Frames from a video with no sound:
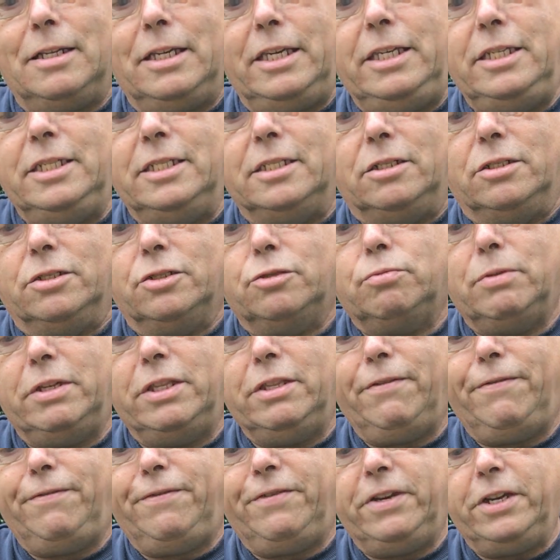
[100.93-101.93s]
eels,
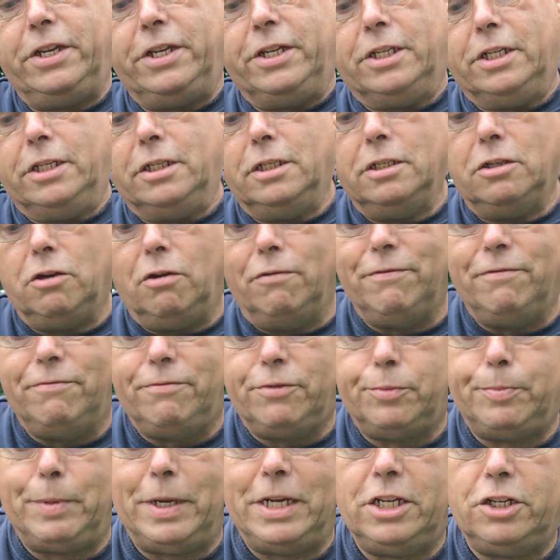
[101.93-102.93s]
when they're feeding,
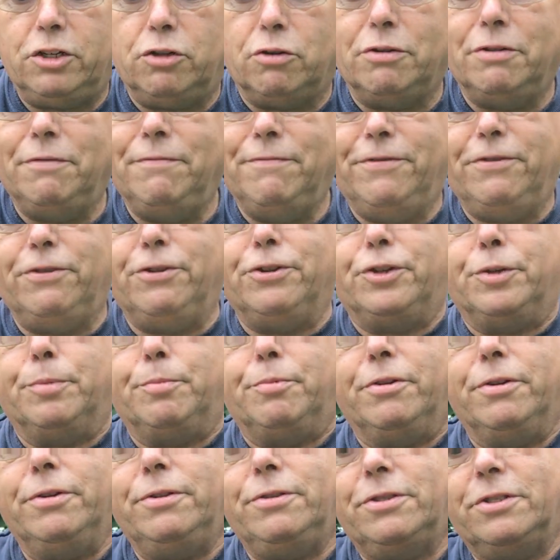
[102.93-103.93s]
especially on
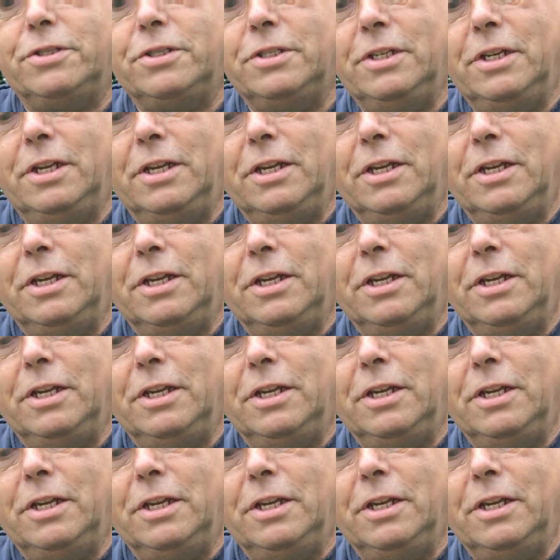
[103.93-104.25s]
invertebrates,